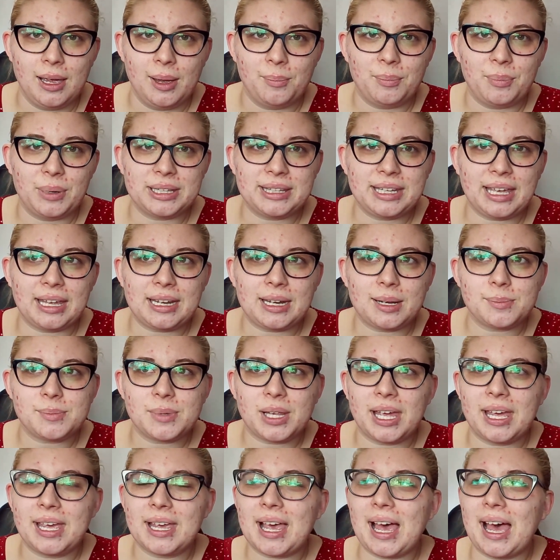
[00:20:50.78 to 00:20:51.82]
but then I'm
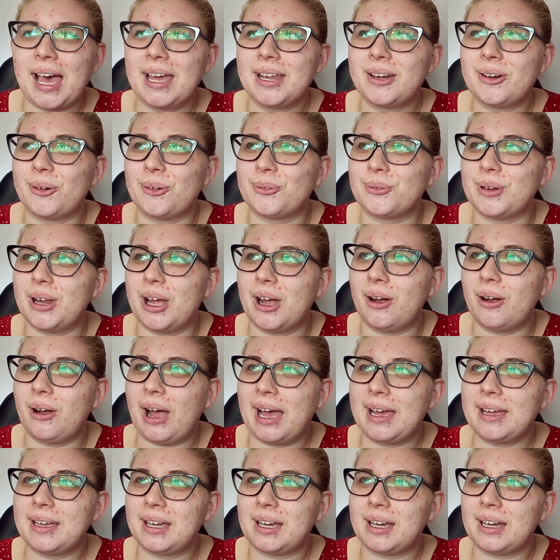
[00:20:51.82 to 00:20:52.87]
like, I don't know.
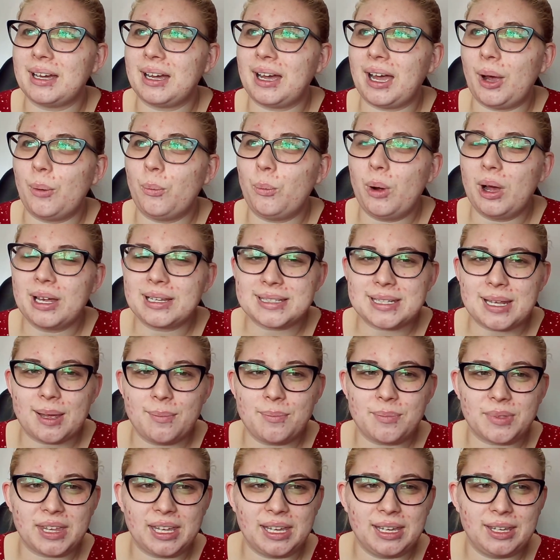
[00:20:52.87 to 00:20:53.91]
I want
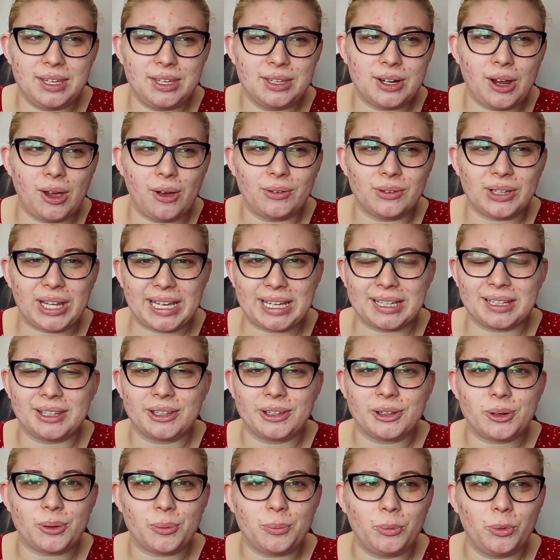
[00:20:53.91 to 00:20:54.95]
something, like a
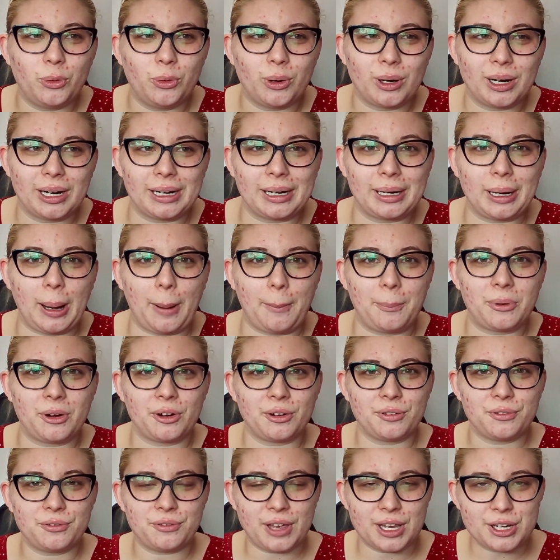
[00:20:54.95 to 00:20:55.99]
little more
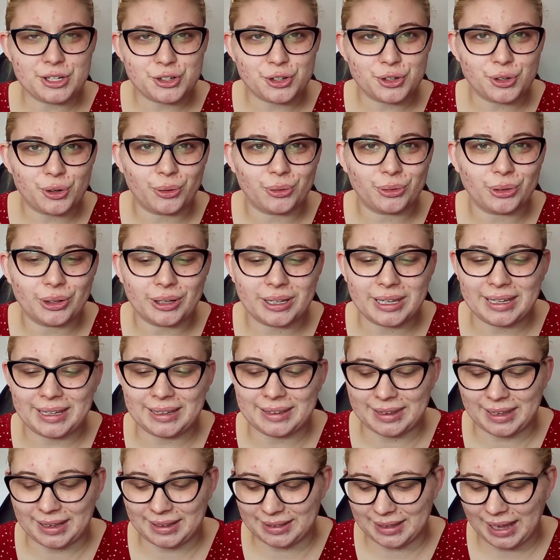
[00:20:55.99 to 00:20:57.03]
professional
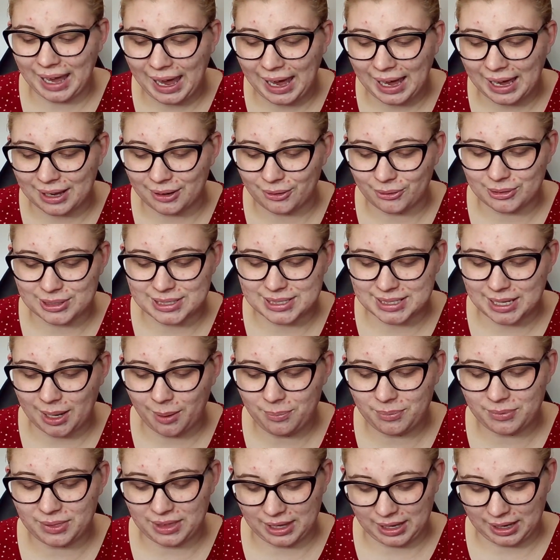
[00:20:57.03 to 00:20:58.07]
looking than that or
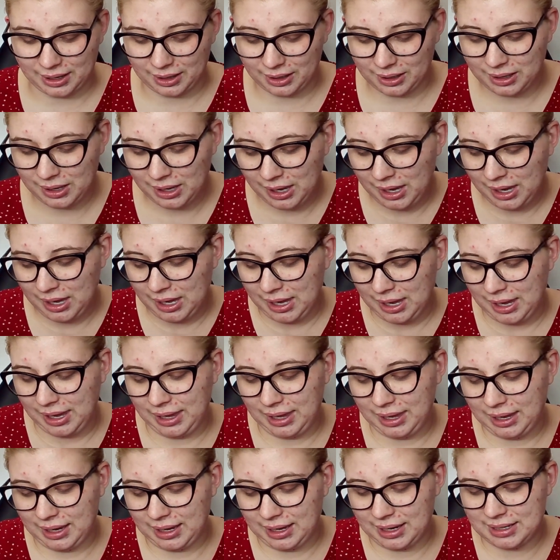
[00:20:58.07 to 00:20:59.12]
something.
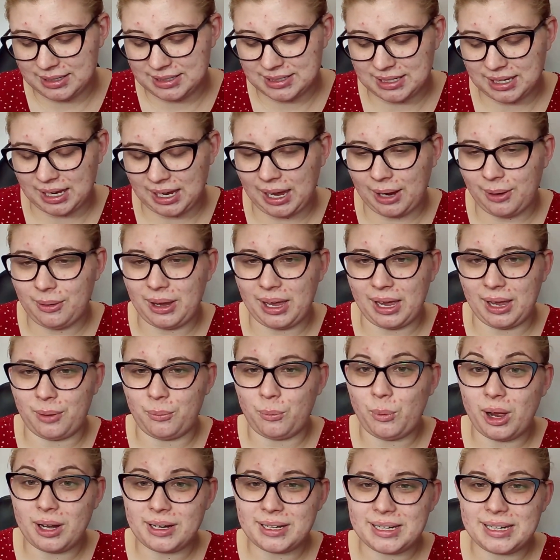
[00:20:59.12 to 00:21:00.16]
And I
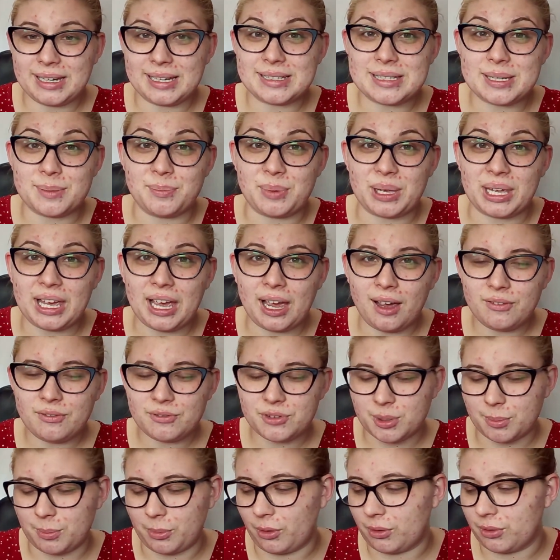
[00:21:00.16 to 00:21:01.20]
wanted it to be
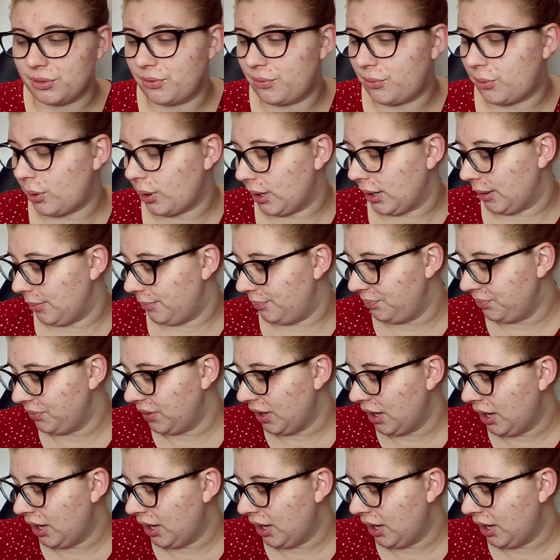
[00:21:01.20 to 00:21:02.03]
comfortable for him.